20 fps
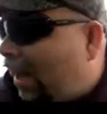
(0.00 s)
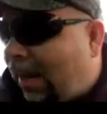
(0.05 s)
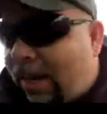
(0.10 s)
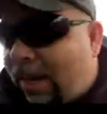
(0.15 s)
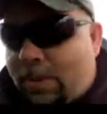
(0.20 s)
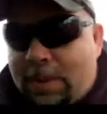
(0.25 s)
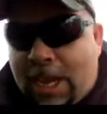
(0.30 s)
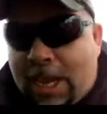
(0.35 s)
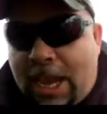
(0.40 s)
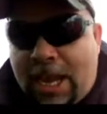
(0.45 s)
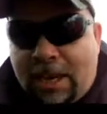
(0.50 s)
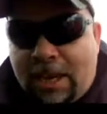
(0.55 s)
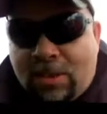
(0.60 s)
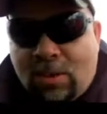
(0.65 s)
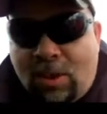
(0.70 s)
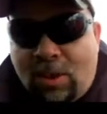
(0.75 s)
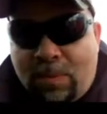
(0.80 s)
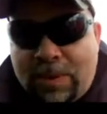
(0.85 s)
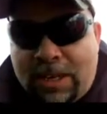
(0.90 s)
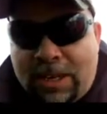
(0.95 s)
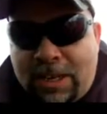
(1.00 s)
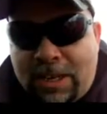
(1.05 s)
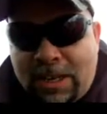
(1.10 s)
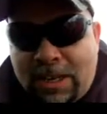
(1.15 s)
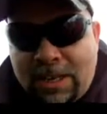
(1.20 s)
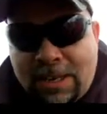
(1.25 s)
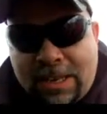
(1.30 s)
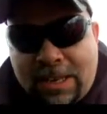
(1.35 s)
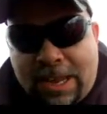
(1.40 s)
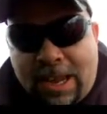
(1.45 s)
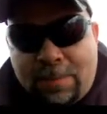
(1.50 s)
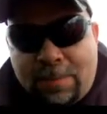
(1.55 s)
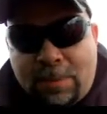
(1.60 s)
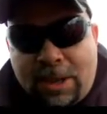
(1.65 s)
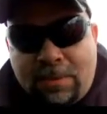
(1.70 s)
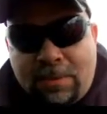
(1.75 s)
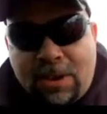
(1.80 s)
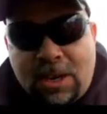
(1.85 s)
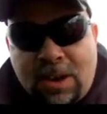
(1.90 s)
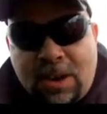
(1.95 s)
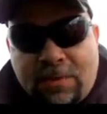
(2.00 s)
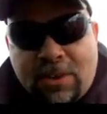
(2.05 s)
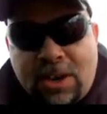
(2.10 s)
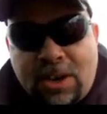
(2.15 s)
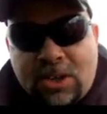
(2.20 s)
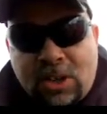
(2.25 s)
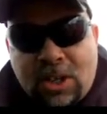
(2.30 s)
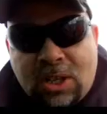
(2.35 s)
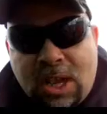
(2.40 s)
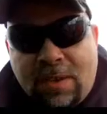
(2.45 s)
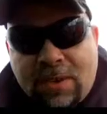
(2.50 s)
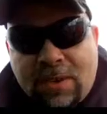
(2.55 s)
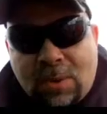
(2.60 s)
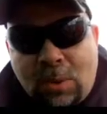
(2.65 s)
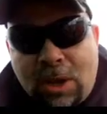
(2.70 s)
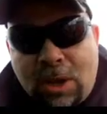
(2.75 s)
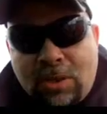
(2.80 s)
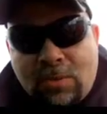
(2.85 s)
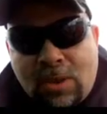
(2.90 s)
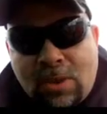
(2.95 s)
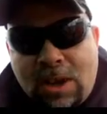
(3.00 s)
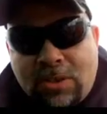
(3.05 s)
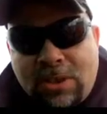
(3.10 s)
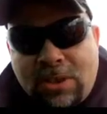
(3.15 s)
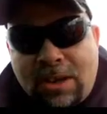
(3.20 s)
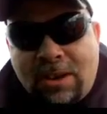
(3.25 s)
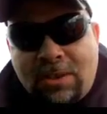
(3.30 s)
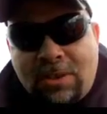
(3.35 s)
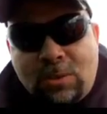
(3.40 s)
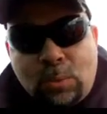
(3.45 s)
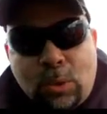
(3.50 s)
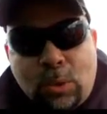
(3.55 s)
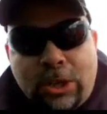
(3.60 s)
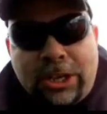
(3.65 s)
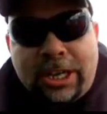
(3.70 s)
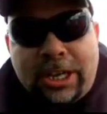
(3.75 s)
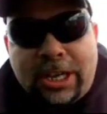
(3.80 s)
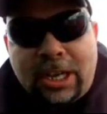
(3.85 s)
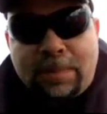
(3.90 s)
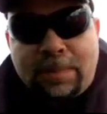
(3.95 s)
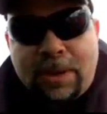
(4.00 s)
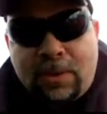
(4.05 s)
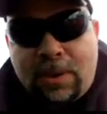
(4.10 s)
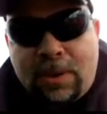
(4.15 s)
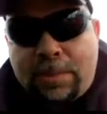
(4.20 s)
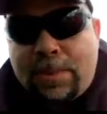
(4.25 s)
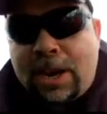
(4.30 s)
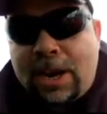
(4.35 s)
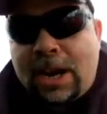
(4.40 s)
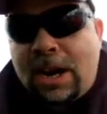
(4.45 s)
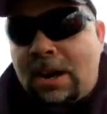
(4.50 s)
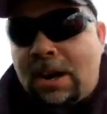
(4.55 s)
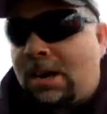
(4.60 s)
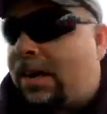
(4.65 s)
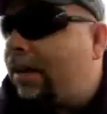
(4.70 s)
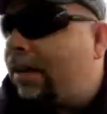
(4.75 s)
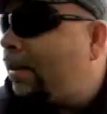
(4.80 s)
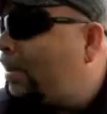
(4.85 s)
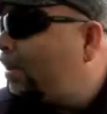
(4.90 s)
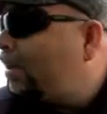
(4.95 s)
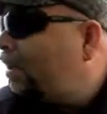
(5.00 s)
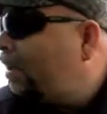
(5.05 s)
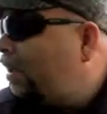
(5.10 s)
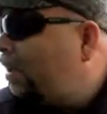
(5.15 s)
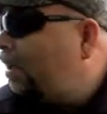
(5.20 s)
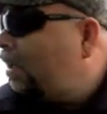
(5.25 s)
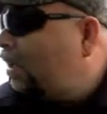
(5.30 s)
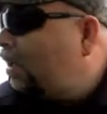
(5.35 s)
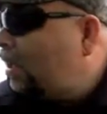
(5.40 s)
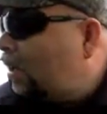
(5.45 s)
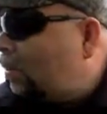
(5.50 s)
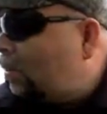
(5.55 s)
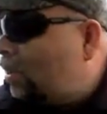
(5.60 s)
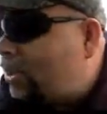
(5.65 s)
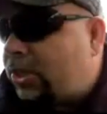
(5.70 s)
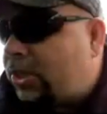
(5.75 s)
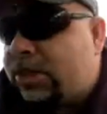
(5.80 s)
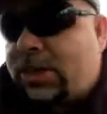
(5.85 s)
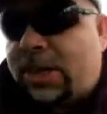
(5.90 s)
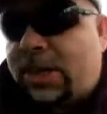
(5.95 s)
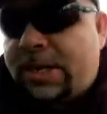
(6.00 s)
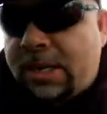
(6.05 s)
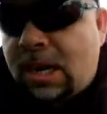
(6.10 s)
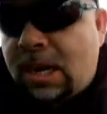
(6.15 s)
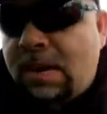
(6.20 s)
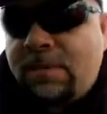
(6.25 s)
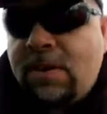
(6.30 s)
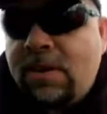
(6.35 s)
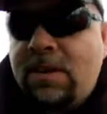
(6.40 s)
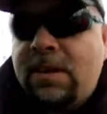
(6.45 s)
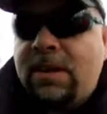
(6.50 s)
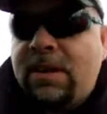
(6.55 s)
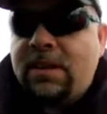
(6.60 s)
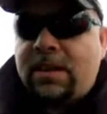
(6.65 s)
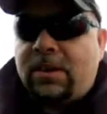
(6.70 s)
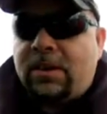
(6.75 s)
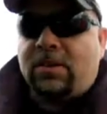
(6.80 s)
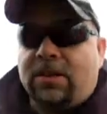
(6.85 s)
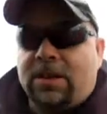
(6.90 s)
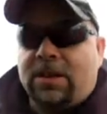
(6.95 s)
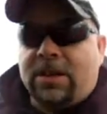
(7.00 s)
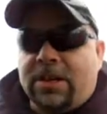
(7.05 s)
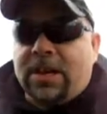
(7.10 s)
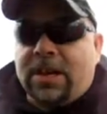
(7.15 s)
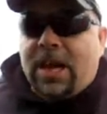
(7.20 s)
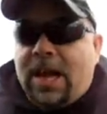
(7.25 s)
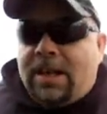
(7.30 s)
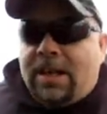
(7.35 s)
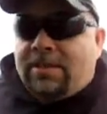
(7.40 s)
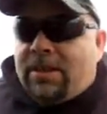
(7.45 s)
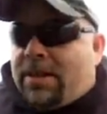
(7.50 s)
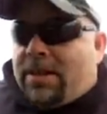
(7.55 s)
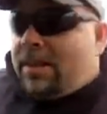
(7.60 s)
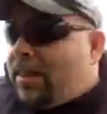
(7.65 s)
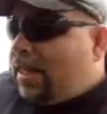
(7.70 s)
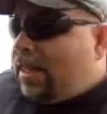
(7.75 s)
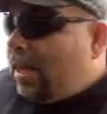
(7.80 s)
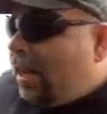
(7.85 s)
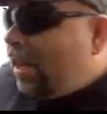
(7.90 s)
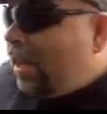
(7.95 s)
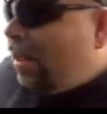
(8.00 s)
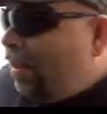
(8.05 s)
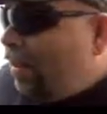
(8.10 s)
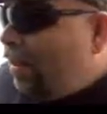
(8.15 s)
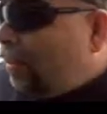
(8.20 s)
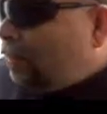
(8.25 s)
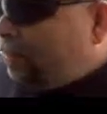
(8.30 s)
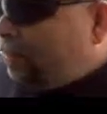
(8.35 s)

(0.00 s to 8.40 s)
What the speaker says: And the mechanic told me that my rear differential cover was rusted out and would need to be repaired, which is good enough. You know, they're good guys, like I said.